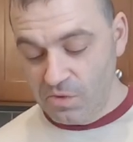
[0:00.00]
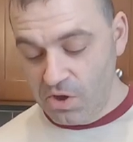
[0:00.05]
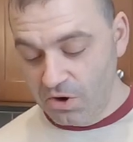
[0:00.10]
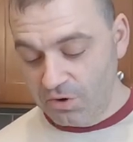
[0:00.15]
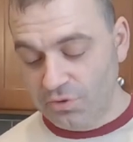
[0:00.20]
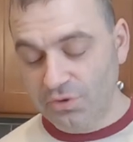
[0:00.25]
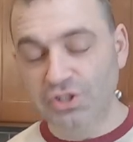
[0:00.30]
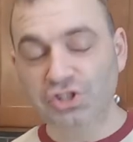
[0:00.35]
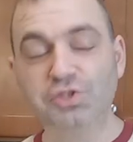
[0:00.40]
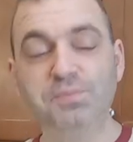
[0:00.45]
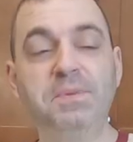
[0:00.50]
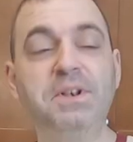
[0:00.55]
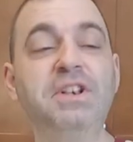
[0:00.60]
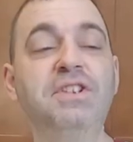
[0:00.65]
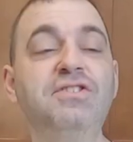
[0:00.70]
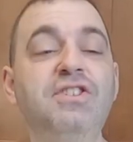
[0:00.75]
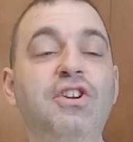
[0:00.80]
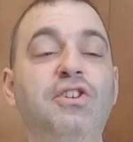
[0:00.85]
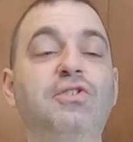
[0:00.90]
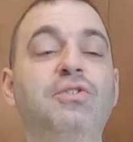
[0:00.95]
They're
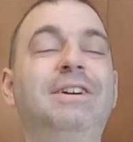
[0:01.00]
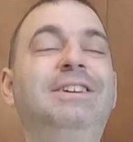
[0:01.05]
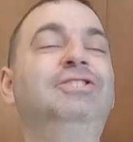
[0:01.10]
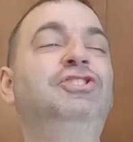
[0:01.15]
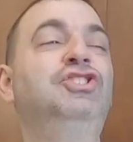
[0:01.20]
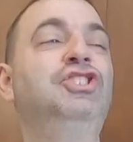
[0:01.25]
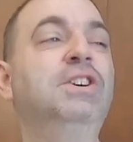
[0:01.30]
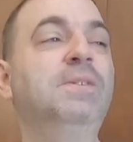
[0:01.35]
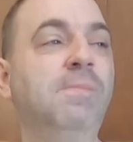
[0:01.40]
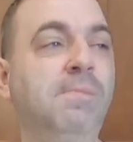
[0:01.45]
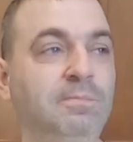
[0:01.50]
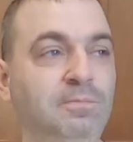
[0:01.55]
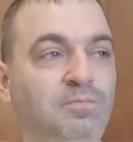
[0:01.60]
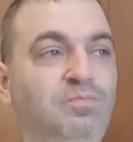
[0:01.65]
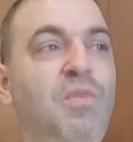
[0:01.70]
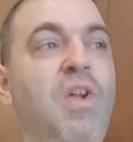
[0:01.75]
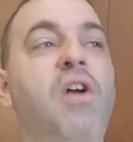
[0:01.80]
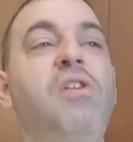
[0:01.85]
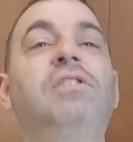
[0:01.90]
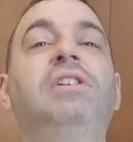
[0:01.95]
crispy. They're crunchy.
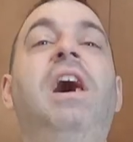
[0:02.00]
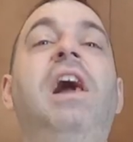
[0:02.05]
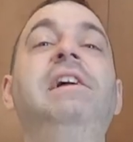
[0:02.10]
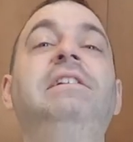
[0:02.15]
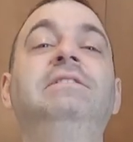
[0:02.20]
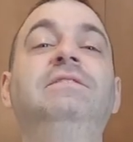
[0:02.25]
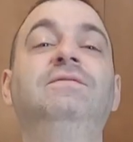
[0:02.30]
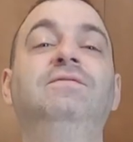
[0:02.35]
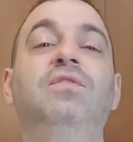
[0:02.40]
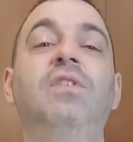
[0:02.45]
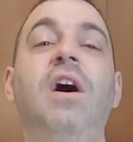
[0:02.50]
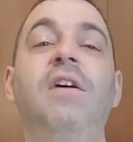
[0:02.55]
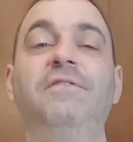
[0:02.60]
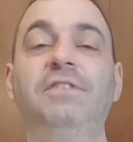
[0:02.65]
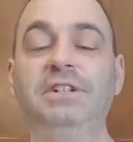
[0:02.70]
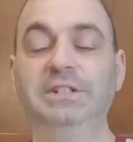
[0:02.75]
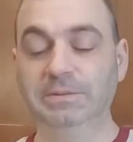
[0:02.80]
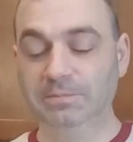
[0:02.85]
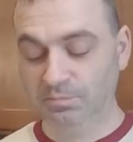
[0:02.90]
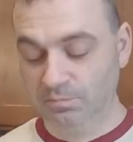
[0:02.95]
They're light and
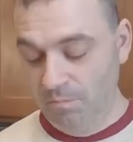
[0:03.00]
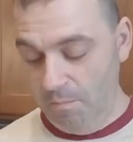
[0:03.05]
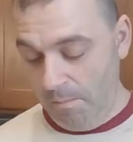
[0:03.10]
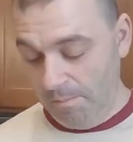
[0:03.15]
fluffy.